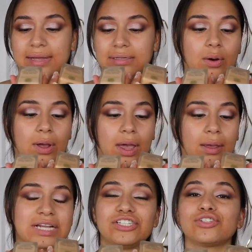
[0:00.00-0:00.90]
Okay,
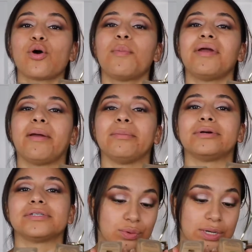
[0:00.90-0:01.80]
let's just go by number.
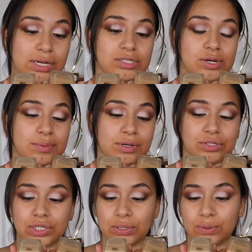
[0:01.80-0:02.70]

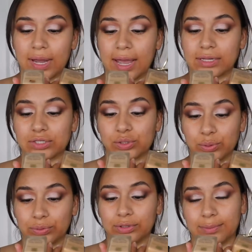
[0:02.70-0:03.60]
3W2 and
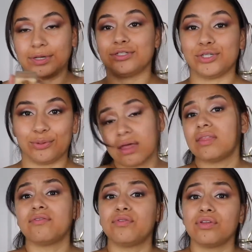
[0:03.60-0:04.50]
2W2. And
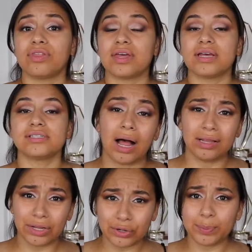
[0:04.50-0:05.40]
then for this, a
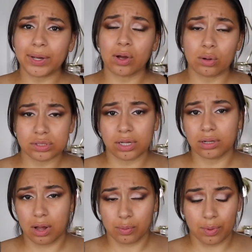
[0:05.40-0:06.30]
little bit goes a
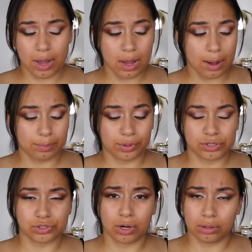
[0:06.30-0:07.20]
long way. I'm pretty
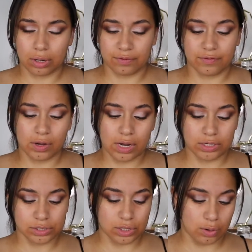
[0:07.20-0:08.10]
sure a lot of you
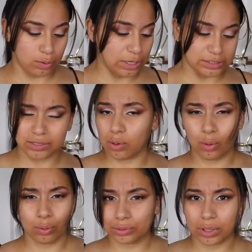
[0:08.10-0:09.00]
guys know it's an
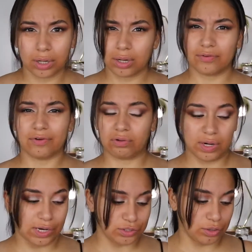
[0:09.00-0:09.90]
old
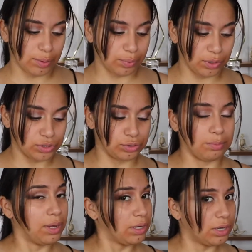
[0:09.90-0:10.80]
foundation. I'm pretty sure
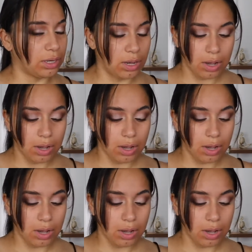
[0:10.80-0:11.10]
many